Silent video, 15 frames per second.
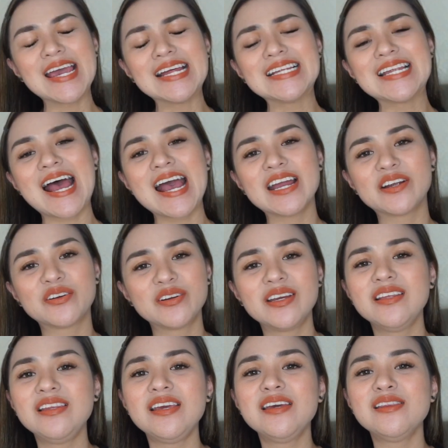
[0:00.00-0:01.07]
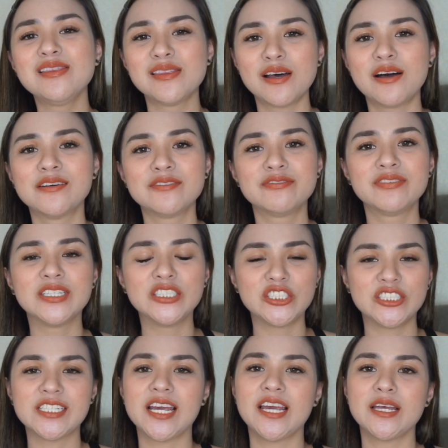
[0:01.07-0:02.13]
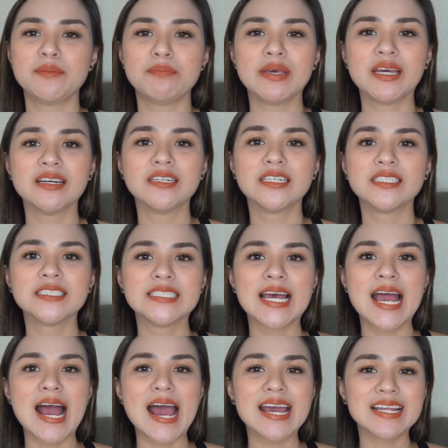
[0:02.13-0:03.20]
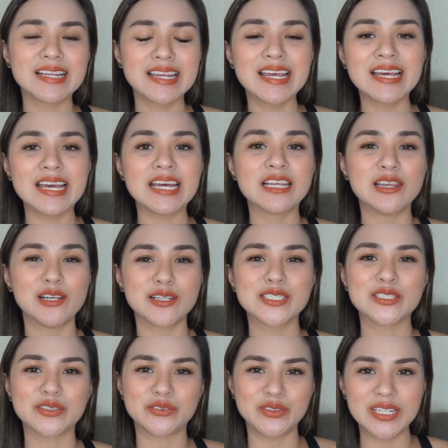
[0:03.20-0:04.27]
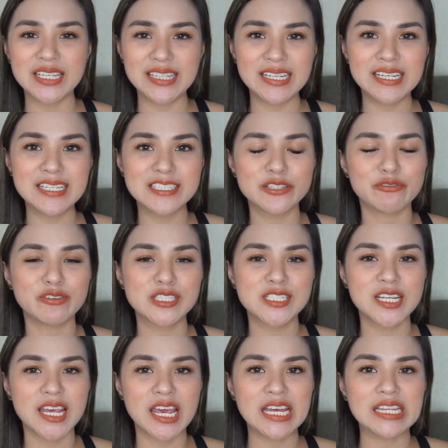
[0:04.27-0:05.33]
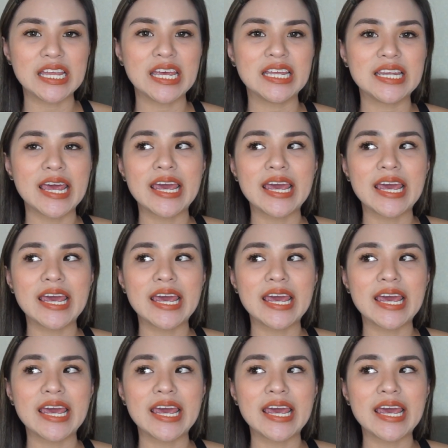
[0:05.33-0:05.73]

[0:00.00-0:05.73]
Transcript: And I really love this shade because I think it looks really sophisticated.